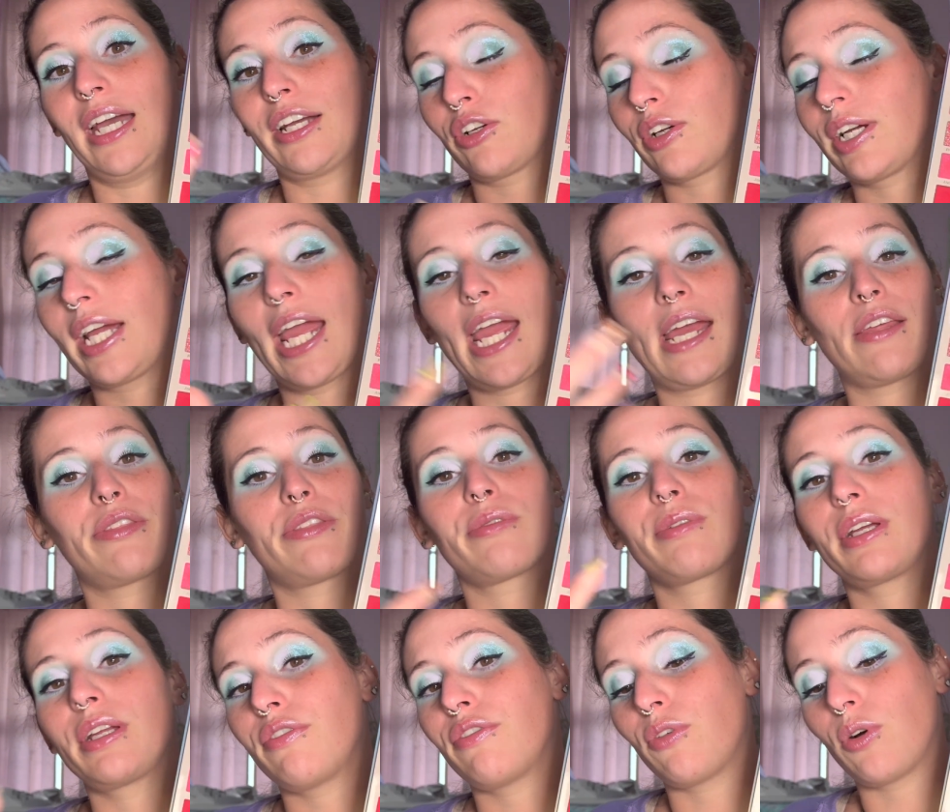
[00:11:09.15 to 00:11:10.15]
Create
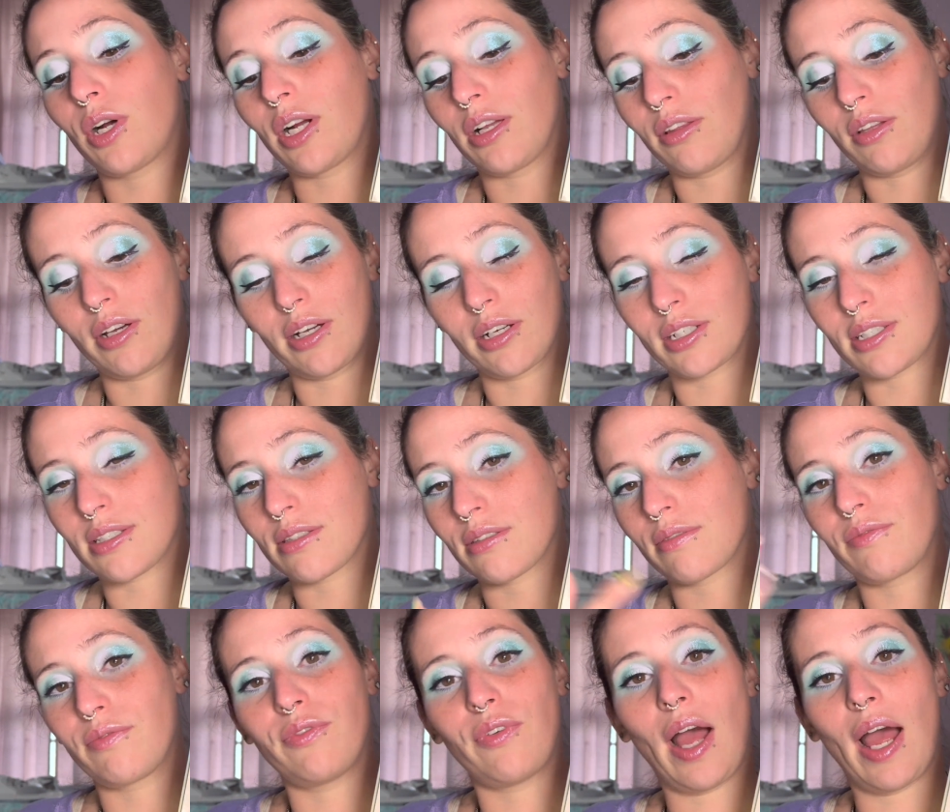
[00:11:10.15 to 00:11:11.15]
3 to 4 looks,
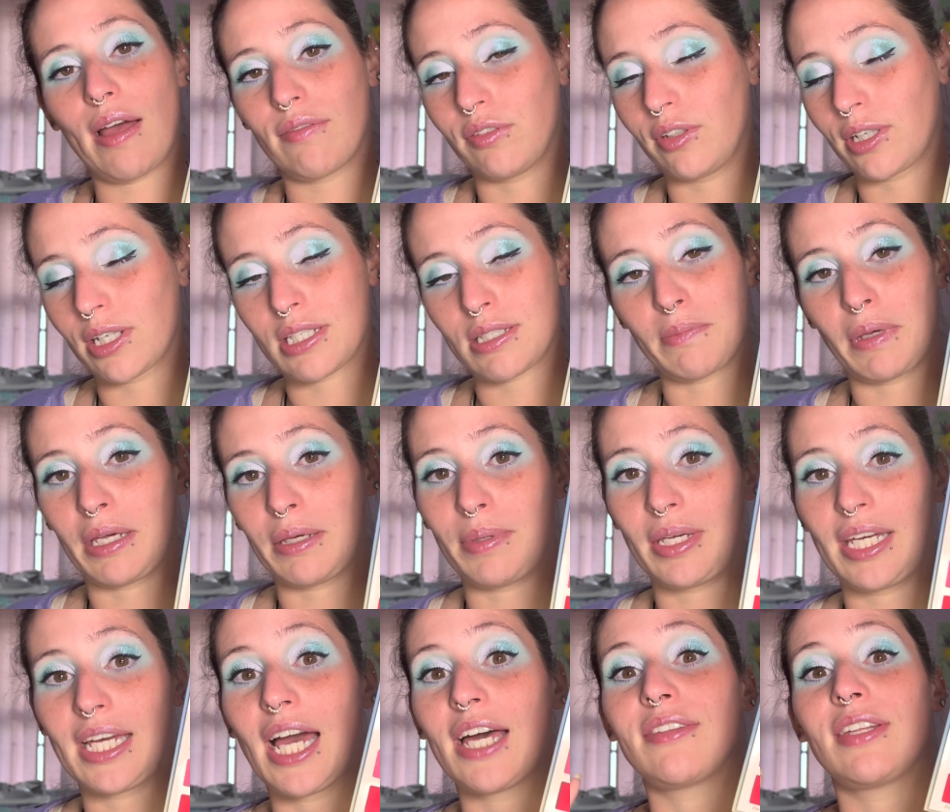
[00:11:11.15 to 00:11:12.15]
5 looks
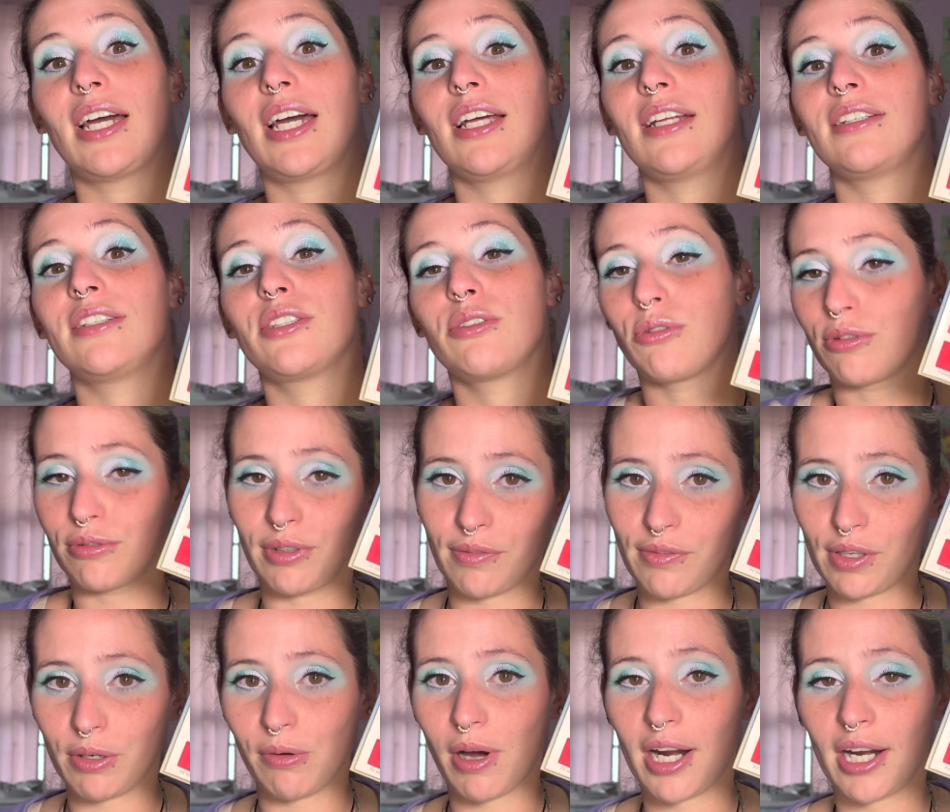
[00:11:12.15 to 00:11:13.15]
maybe, and then do a
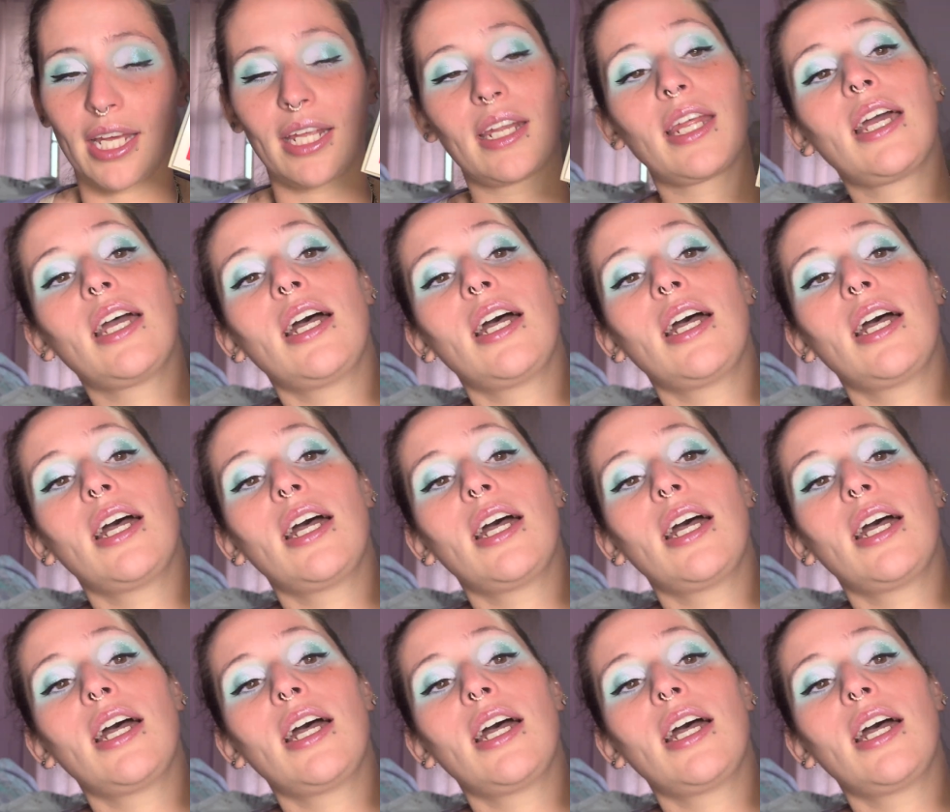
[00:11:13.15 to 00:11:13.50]
review on it.